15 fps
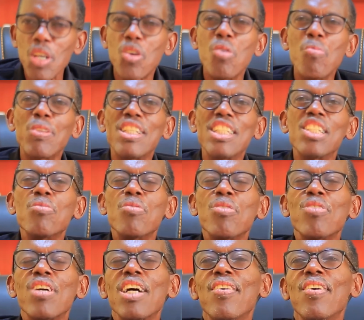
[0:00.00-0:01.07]
ko mutize
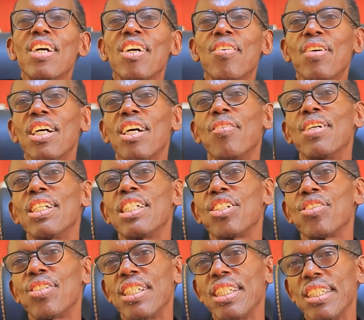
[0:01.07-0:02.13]
muvuga
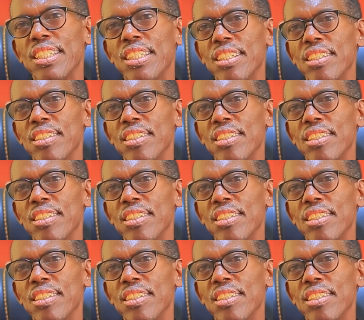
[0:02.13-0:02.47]
abarijionere,